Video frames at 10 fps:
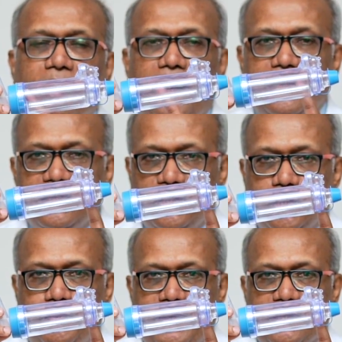And this is a
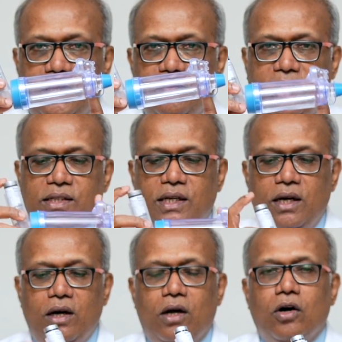spacer device,
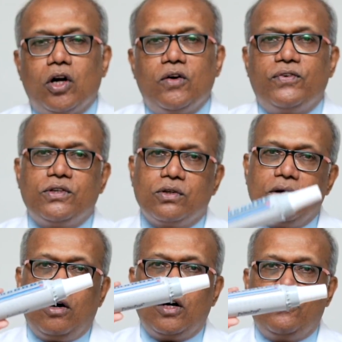and all of
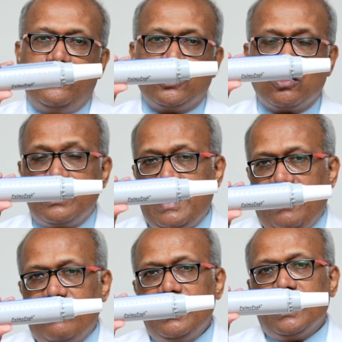you should
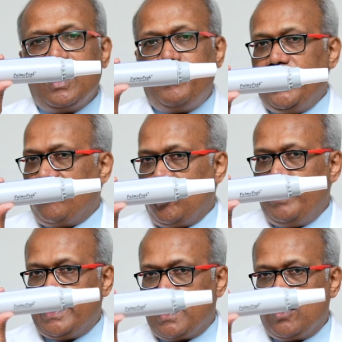have a peak flow
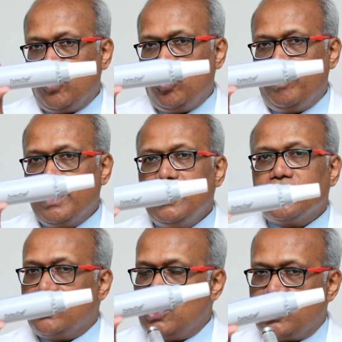meter at home.
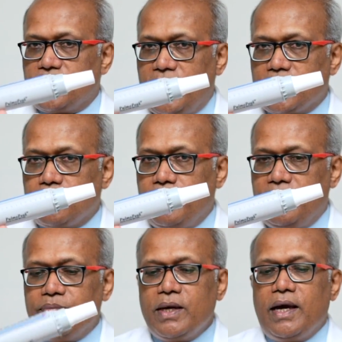So this is
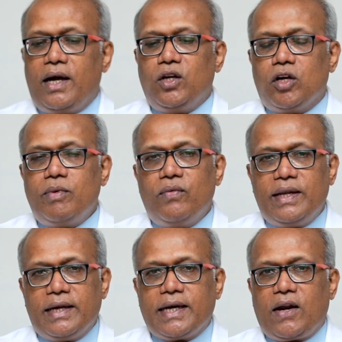asthma, and you have to be
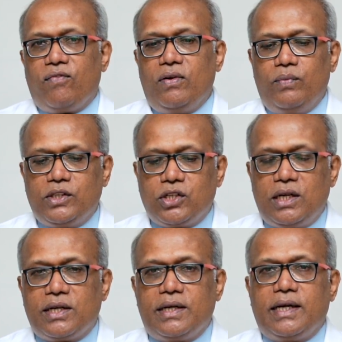very careful with
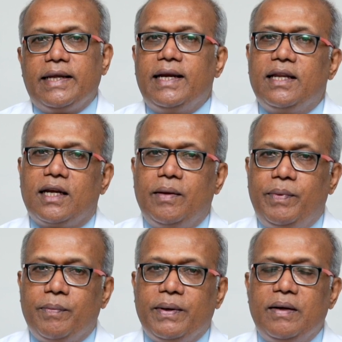children and elderly
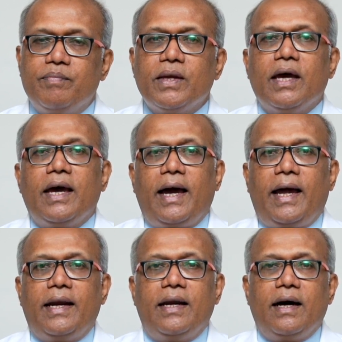people.
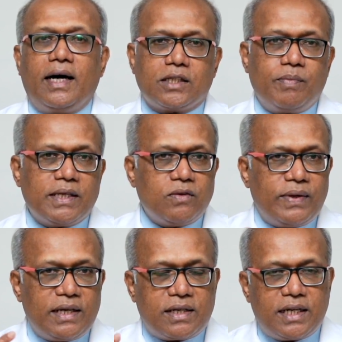And asthma is a
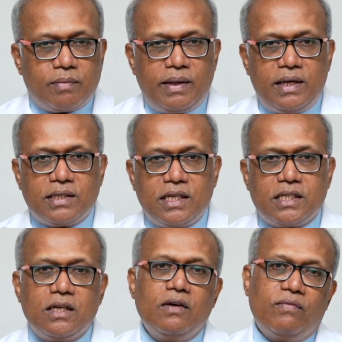very treatable
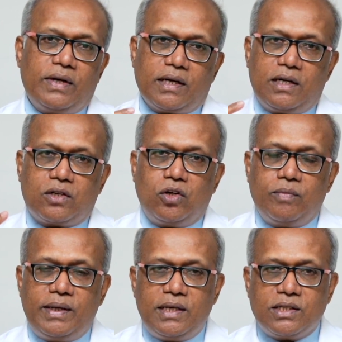disease, very
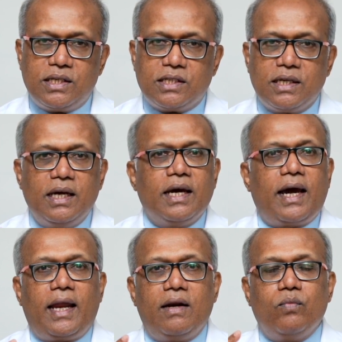controllable disease,
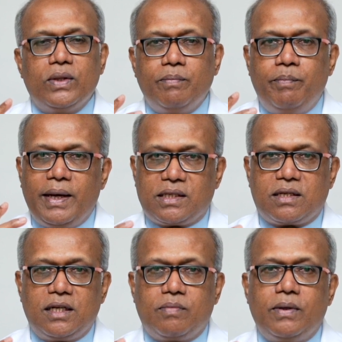and with best
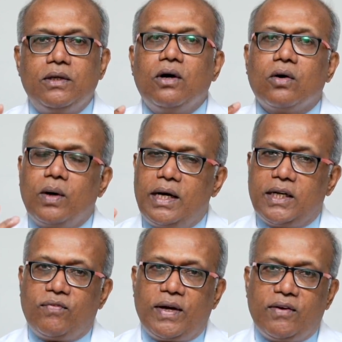treatment, your quality
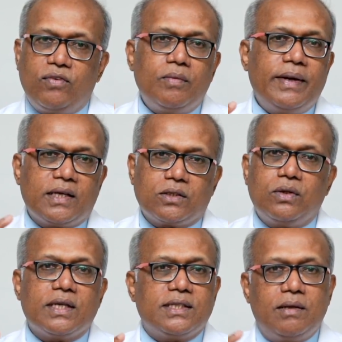of life will be as
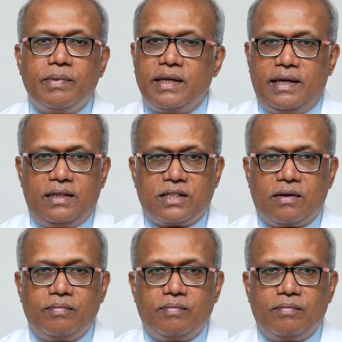good as anybody else.